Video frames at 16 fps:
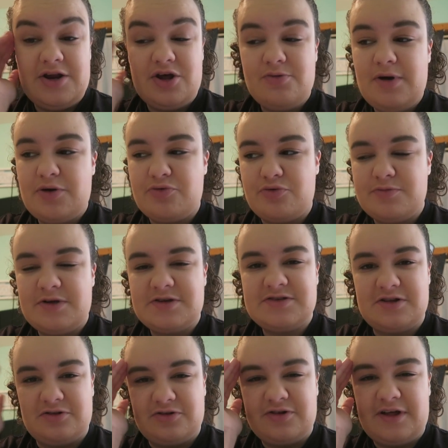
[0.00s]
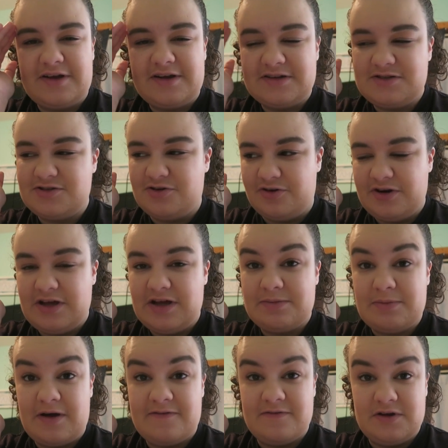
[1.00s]
I know my room doesn't look like it's dirty
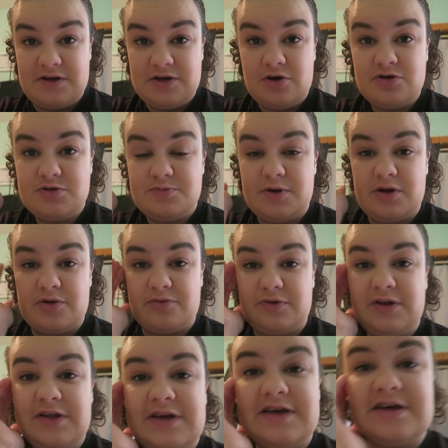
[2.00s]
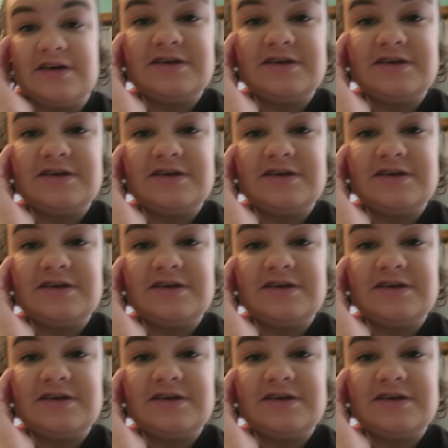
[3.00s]
in my videos, but it really